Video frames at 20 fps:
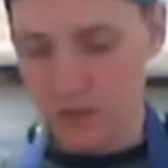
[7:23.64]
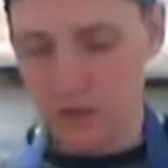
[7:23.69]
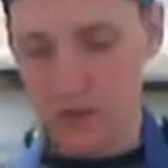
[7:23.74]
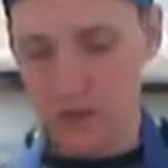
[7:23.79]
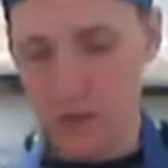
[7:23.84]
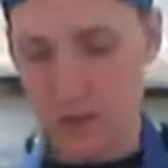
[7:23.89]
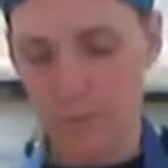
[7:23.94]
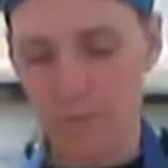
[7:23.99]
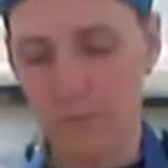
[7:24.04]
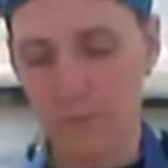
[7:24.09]
So,
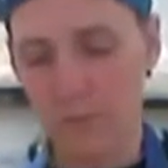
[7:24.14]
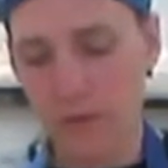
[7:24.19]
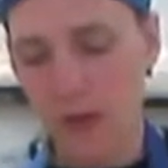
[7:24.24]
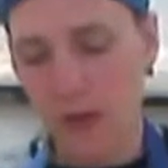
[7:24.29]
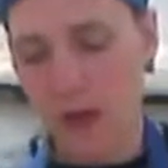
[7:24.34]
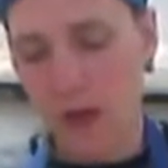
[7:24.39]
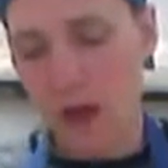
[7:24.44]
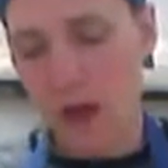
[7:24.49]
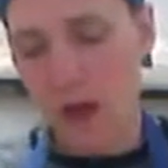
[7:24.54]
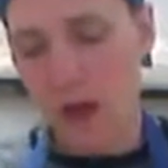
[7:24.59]

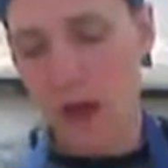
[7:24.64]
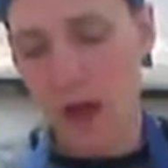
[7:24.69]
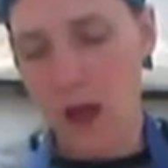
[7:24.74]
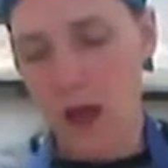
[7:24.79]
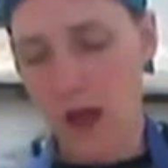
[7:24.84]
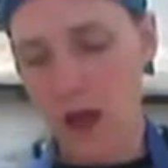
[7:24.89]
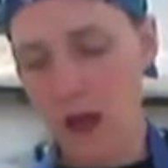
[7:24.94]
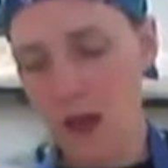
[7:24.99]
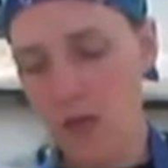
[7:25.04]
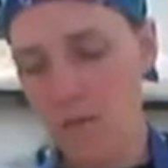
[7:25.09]

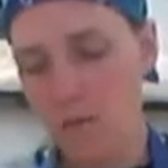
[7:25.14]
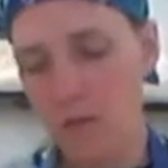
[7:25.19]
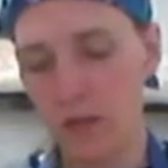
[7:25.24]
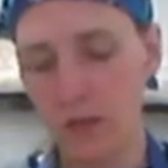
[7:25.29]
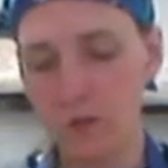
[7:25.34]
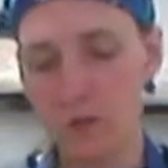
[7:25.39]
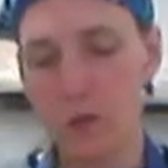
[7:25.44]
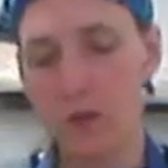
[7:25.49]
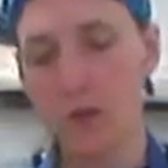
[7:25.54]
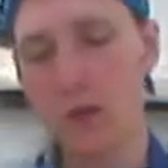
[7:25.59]
for
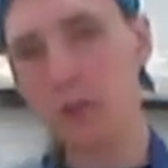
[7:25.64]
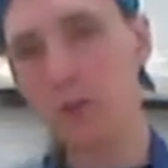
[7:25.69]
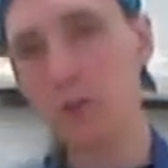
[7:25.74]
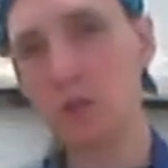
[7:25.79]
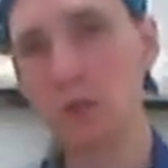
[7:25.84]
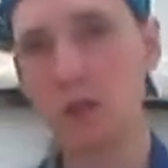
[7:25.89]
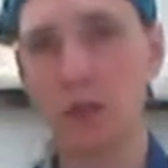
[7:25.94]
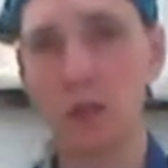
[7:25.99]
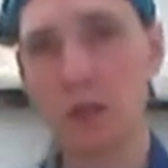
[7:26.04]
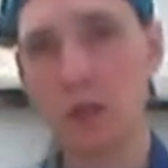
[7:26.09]
this one, I'm
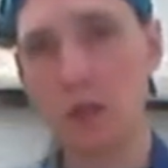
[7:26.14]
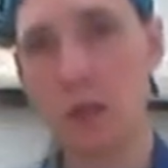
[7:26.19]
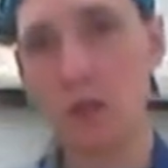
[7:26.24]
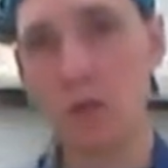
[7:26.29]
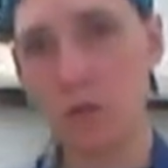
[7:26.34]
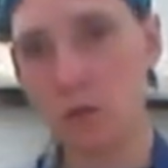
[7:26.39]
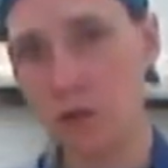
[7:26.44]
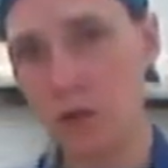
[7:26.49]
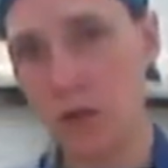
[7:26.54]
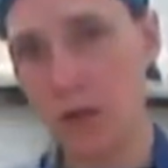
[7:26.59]
just going to go
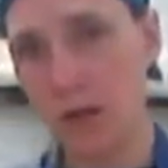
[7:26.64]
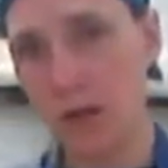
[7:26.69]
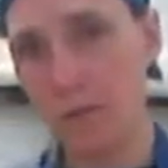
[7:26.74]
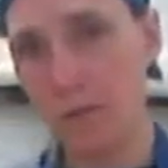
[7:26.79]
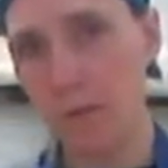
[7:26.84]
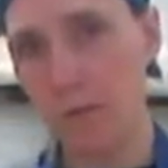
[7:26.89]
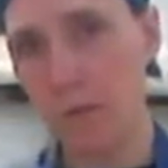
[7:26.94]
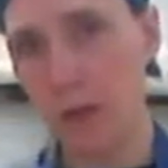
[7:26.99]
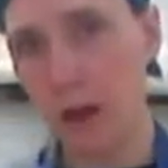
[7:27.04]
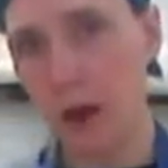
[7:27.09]
straight up
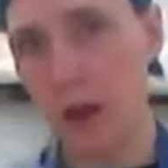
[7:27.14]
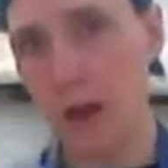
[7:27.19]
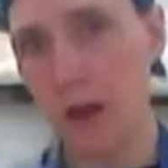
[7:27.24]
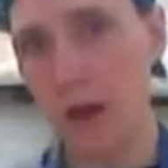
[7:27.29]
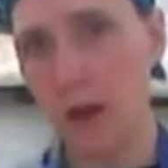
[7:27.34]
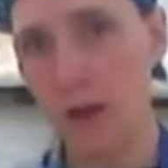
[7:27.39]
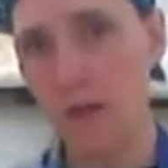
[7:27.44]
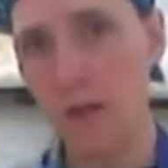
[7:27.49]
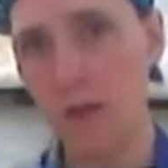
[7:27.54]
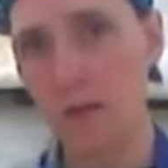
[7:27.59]
the pot.
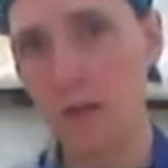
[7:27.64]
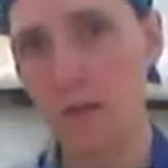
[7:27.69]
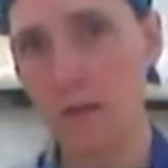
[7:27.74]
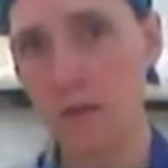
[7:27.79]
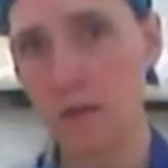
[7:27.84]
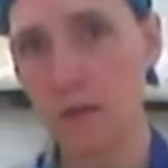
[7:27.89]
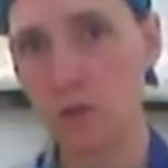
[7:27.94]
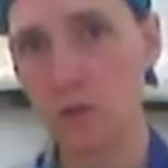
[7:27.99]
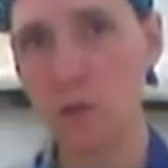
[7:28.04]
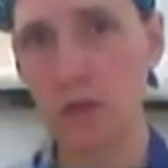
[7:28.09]

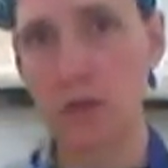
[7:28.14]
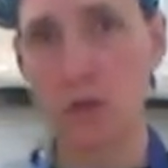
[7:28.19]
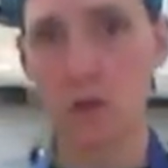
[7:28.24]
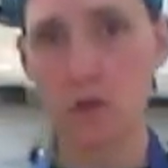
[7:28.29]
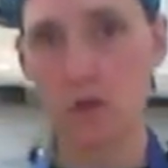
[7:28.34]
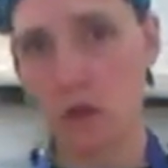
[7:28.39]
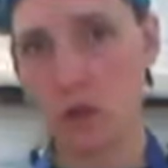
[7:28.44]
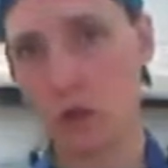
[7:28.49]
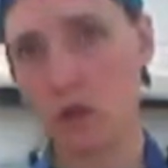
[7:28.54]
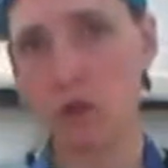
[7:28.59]
Eventually, I'll
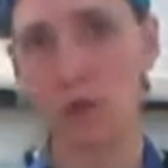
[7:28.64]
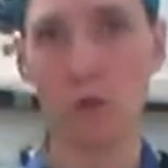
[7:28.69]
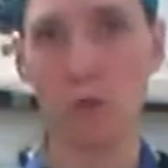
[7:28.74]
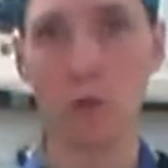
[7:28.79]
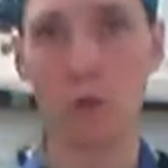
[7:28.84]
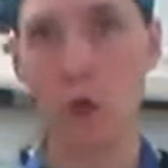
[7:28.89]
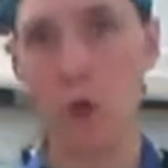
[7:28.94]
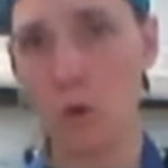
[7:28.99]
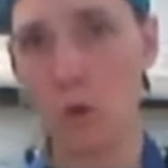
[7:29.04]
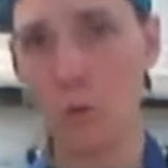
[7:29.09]
show you some
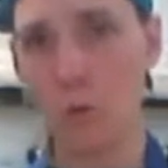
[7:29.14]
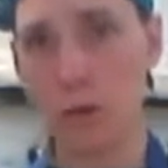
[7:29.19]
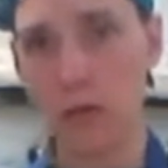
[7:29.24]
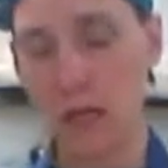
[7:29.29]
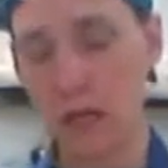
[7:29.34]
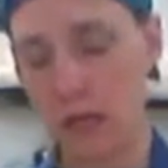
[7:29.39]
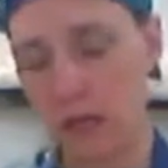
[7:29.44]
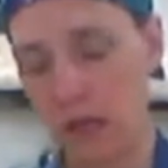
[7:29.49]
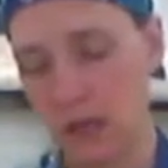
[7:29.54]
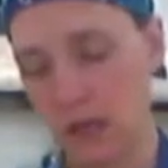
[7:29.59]

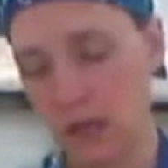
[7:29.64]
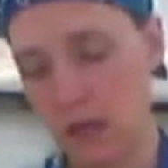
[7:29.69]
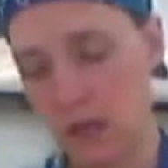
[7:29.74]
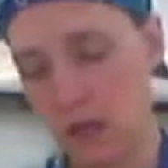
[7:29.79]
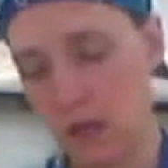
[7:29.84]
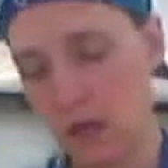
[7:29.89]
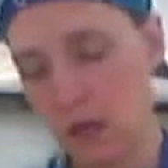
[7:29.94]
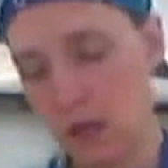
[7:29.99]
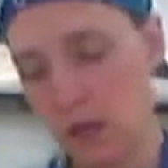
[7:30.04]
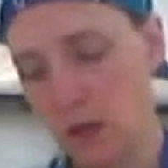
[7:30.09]
loaving, and
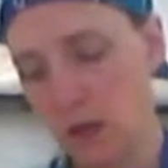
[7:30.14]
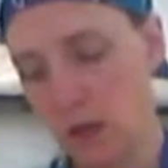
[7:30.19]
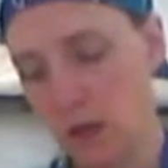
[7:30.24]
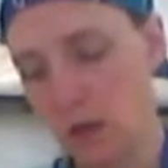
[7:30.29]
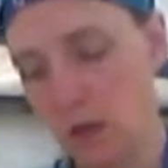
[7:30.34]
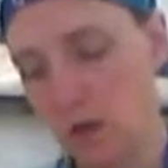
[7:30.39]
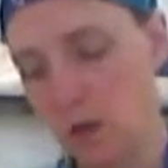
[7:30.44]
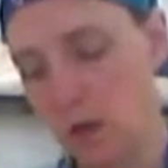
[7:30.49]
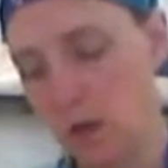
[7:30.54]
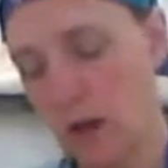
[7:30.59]

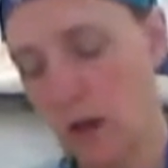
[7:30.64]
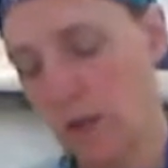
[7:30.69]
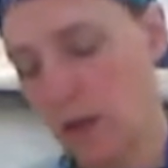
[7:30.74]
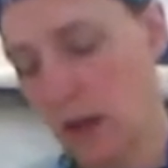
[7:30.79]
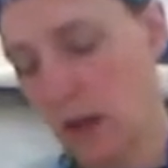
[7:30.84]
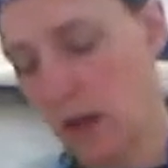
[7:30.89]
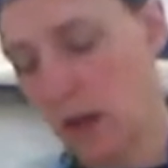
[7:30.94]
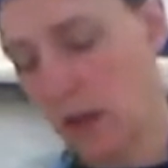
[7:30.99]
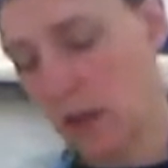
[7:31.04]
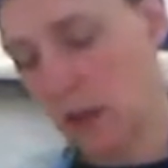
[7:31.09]
I've
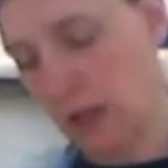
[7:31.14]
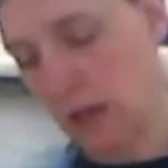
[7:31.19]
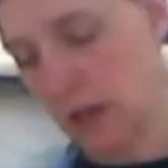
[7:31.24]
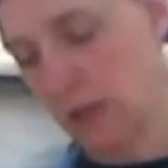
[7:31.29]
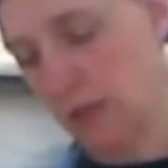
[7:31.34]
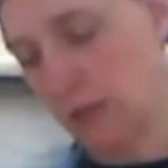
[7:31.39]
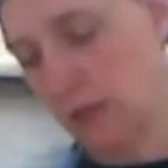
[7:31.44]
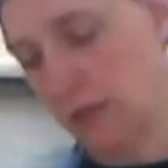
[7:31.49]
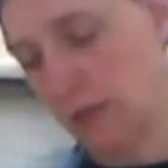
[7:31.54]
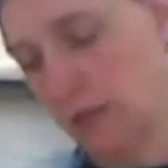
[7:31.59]
got all
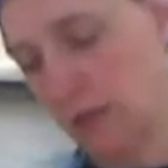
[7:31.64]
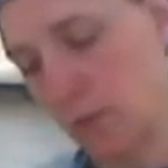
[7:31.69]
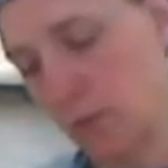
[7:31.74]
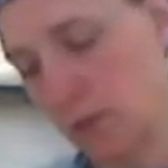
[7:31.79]
kinds of different